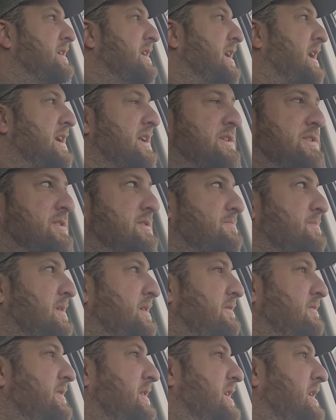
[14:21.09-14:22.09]
I just made
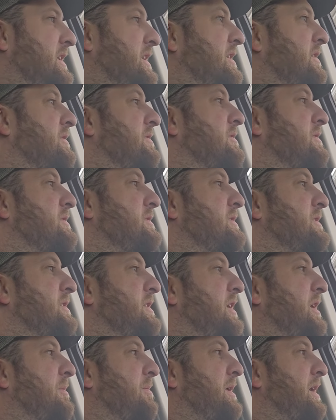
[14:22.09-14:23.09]
a video
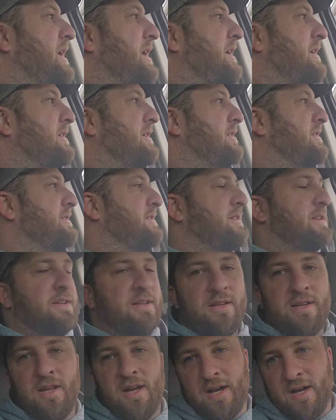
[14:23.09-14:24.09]
about
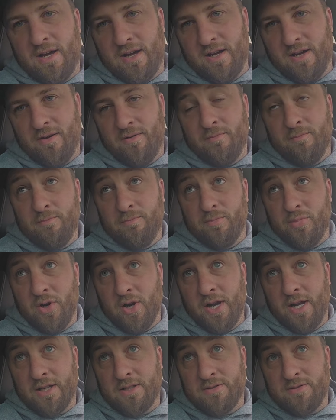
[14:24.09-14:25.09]
the
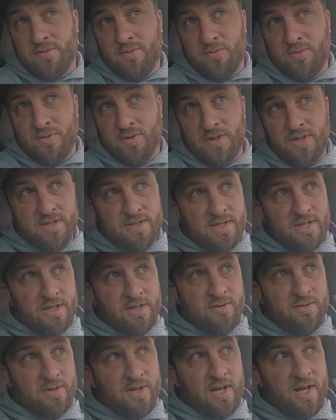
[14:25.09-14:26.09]
brakes on the
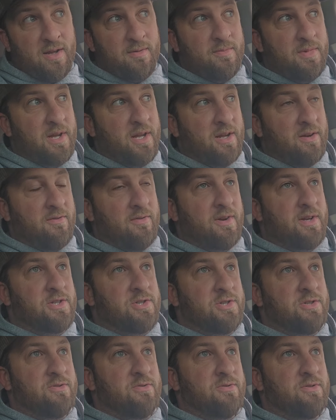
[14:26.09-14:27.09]
single cab being
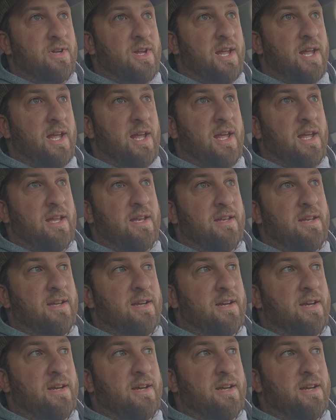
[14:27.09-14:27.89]
original, and